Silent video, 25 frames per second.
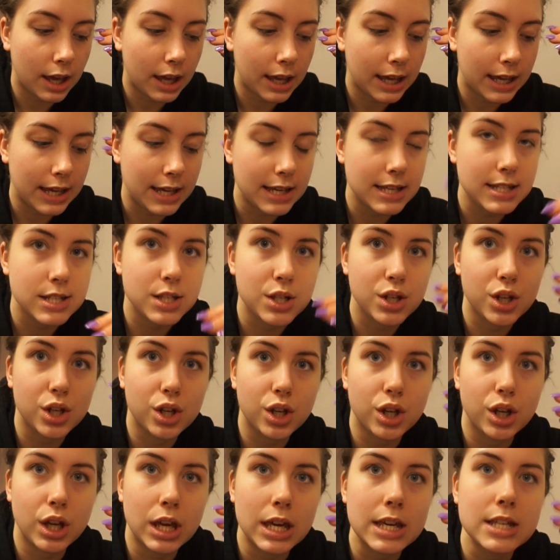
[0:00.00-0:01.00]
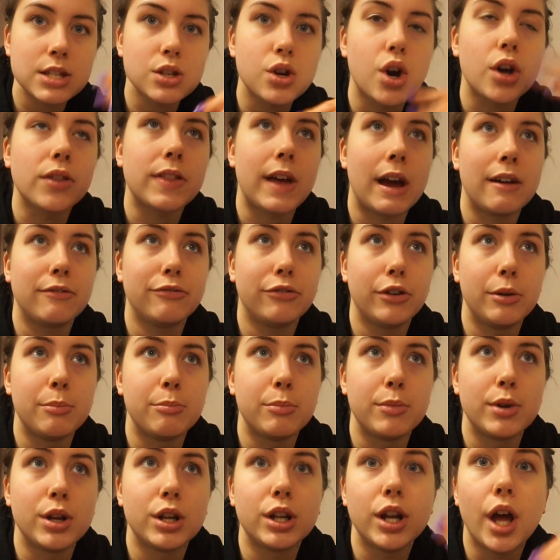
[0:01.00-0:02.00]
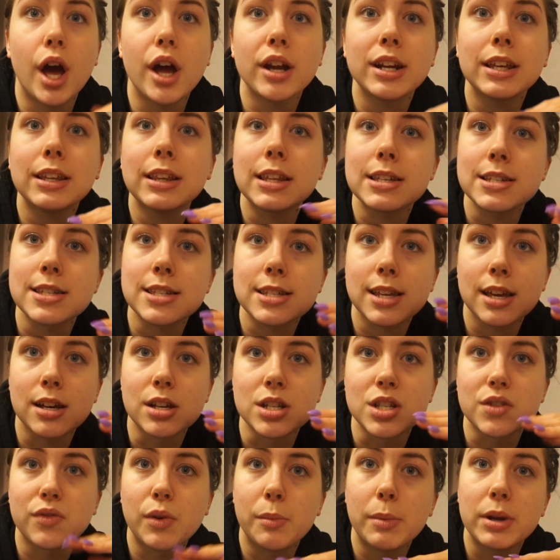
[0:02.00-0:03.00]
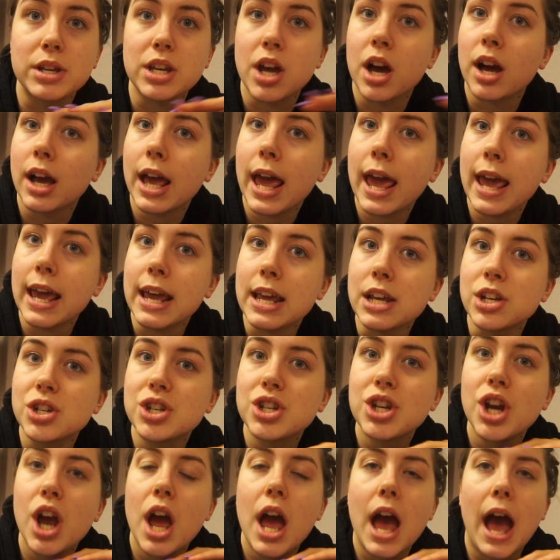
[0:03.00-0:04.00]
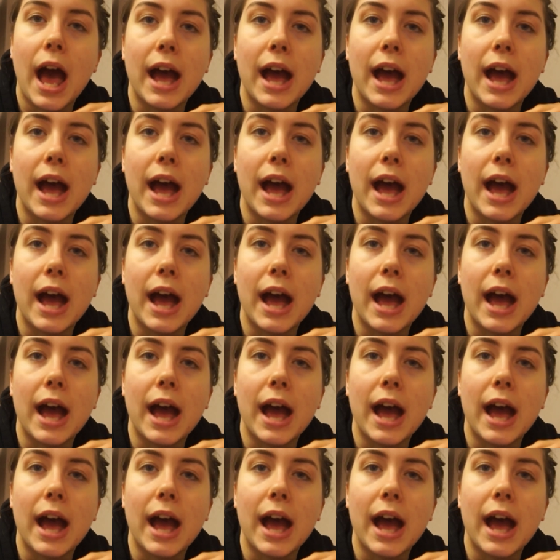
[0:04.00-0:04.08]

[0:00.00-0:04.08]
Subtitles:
he's got that from learning these skills from a young age.